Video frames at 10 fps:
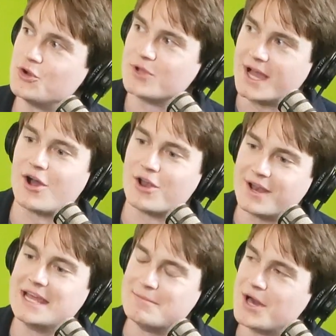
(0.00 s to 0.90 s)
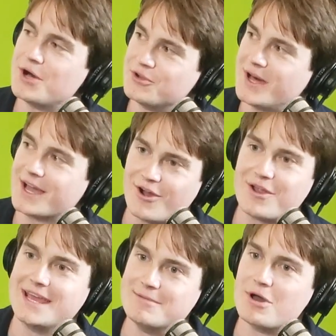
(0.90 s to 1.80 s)
like on an
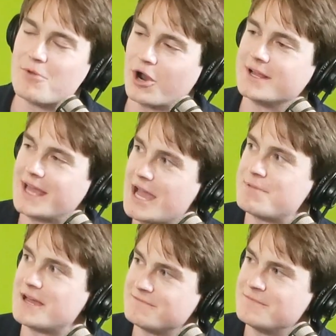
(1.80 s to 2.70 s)
email, marketing campaign.